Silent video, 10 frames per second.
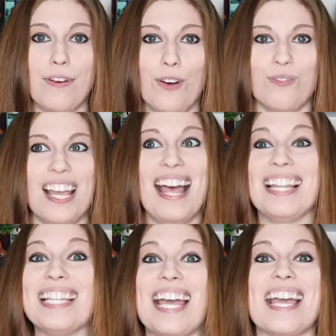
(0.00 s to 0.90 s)
phone.
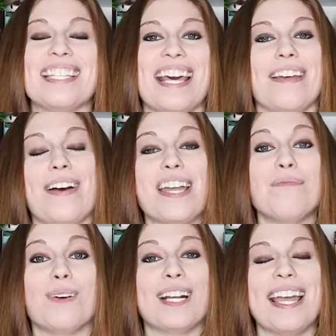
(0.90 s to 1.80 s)
Like I said, if I
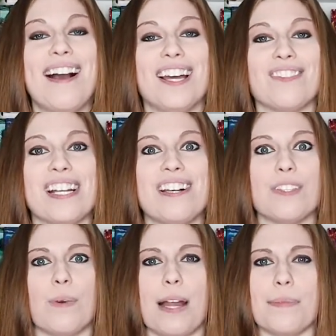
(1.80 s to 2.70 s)
am working on
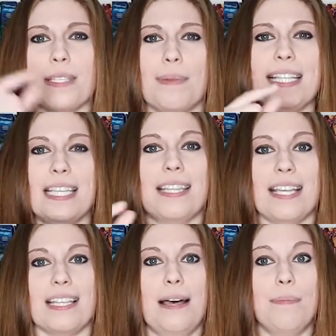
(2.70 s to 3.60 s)
reels where I'm splicing
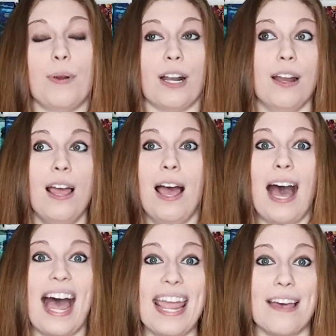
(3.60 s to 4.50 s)
things up, where
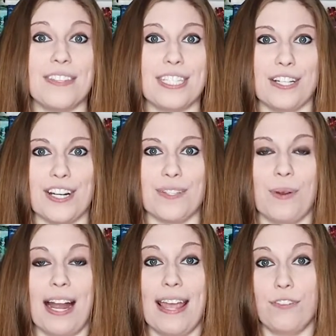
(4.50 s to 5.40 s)
I have series
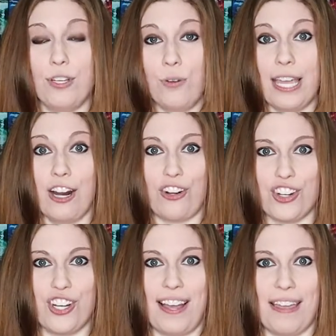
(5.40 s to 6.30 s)
where I have two
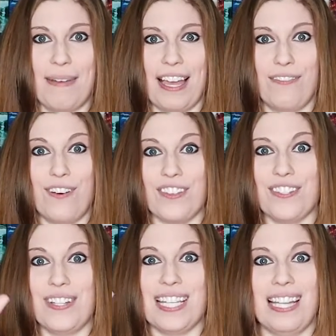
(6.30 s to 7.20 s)
characters talking back and forth,
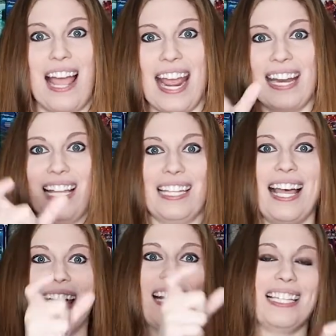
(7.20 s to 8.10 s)
so it's a line, a
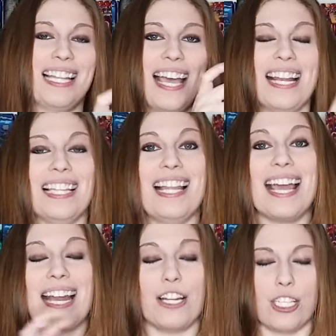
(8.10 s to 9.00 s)
line, a line, a
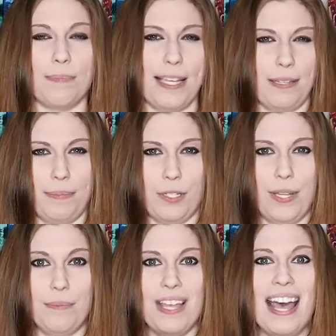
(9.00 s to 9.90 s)
line, I just splice up
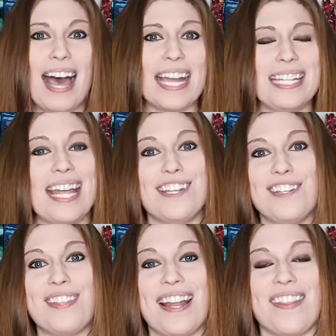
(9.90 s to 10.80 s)
between them. I tend to
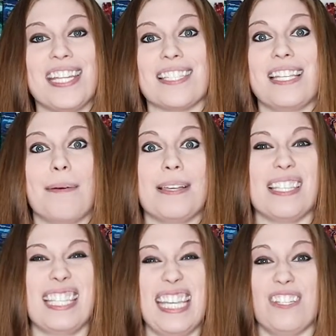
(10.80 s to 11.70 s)
do that on the desktop
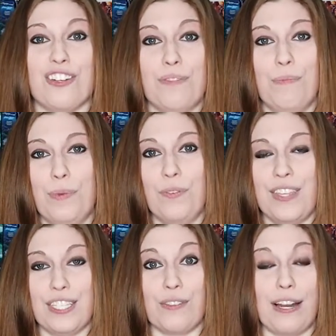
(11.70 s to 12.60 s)
because it's easier to move
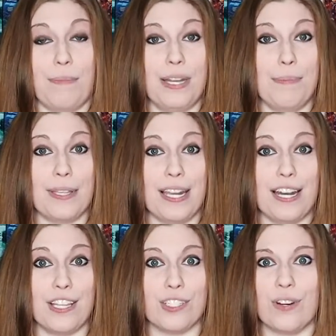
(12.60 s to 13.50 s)
things around and manipulate
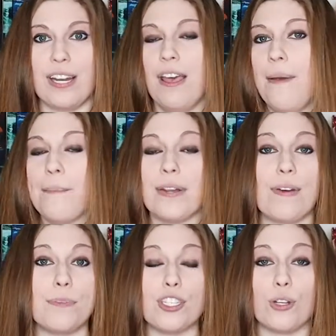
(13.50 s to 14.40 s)
it on screen. But
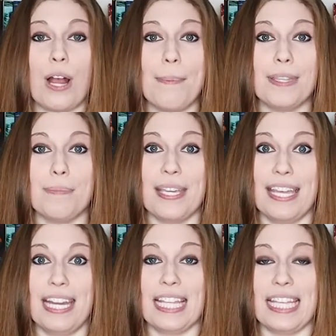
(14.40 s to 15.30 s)
if I'm just cropping the
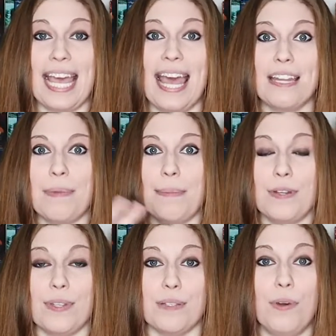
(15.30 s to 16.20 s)
beginning and the end, maybe
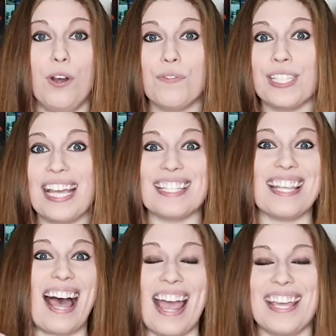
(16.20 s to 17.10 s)
doing some overlays,
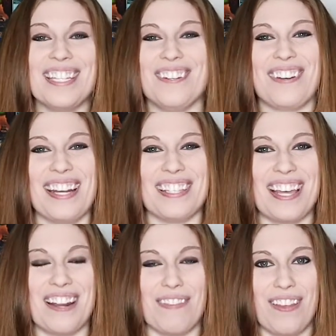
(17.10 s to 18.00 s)
I can do it right
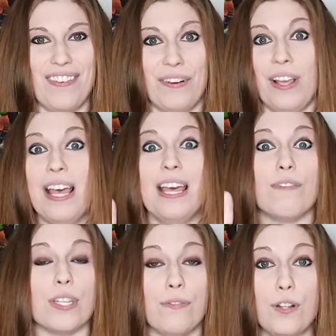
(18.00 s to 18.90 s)
inside of my phone.
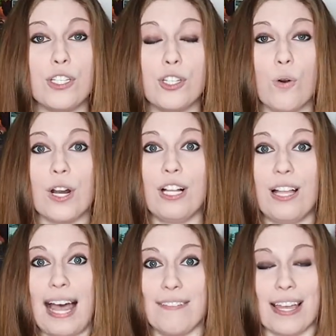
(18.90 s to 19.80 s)
For the full
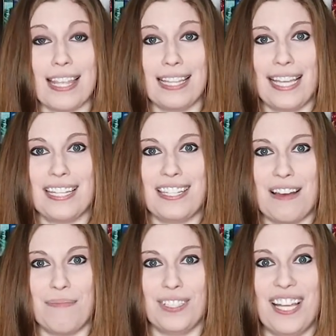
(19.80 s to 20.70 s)
tutorial, I've got that linked
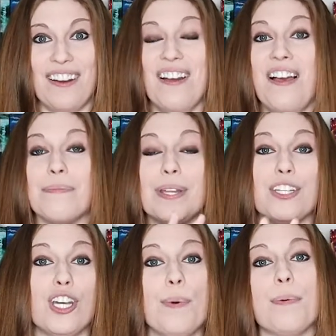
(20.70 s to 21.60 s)
down below, but
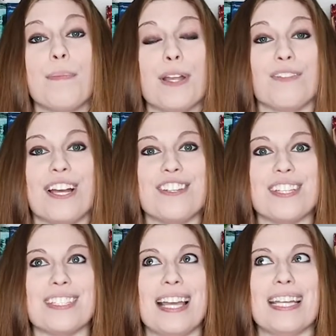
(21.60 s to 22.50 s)
Adobe Premiere Rush
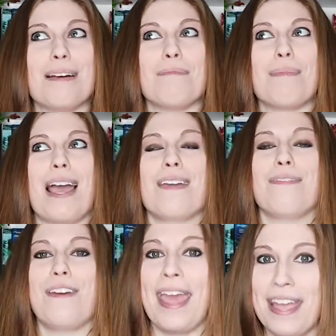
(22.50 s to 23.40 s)
is like my
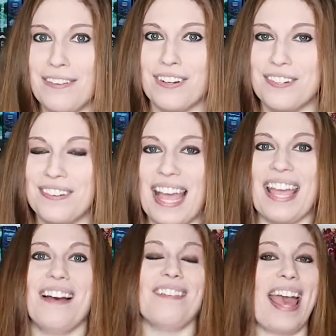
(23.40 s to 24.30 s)
favorite
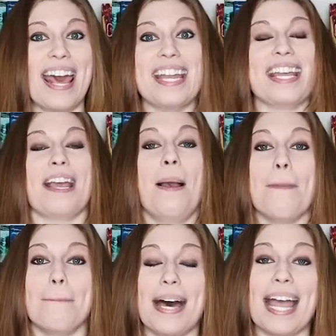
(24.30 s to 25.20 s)
way of editing
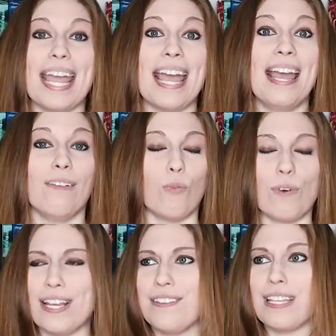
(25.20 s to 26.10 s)
my
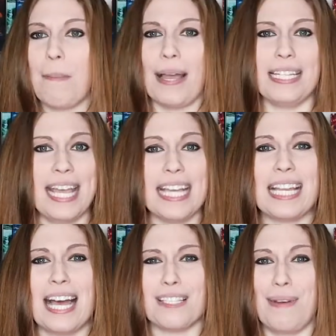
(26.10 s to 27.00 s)
reels, my
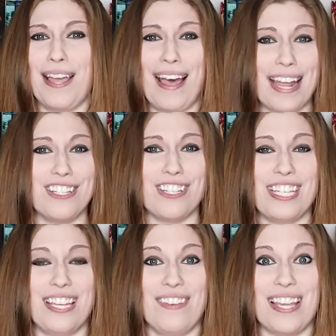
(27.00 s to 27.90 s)
TikToks, my
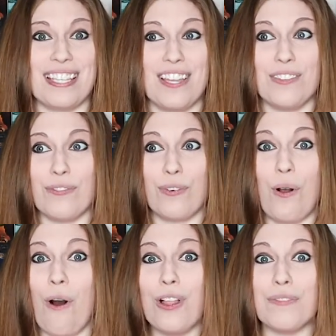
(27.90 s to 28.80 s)
IGTVs. I use it
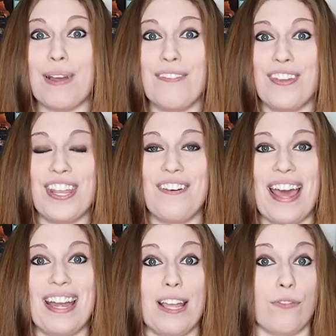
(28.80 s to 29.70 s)
for all of my video
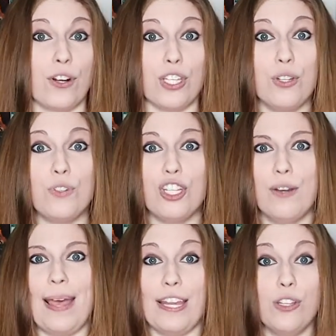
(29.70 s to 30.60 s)
editing for
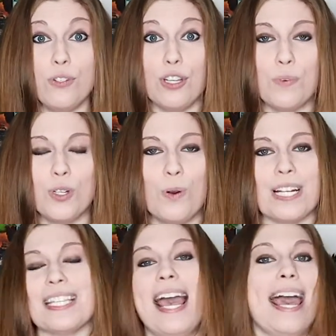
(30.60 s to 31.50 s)
YouTube and YouTube Shorts,